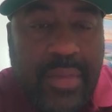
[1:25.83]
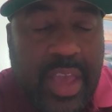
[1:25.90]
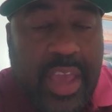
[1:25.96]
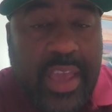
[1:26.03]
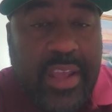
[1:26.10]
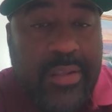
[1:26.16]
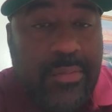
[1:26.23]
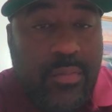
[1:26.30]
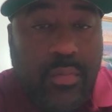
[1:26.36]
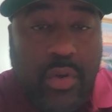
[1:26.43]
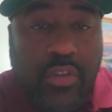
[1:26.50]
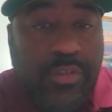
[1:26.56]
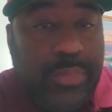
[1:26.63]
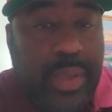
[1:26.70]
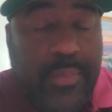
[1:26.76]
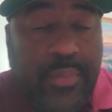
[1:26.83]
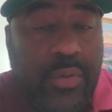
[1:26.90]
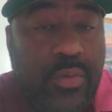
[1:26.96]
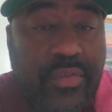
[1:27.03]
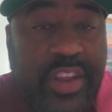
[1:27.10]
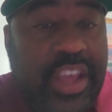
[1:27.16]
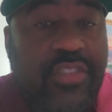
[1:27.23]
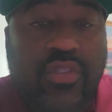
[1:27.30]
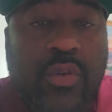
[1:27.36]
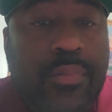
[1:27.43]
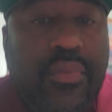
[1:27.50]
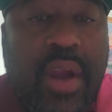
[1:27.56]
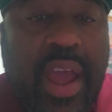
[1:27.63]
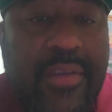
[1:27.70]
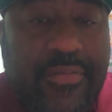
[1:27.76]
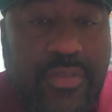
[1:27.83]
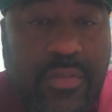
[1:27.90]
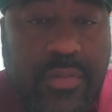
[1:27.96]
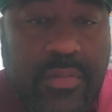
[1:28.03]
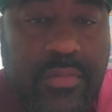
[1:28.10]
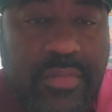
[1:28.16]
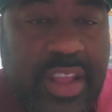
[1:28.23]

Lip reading: And most people, they're too prideful.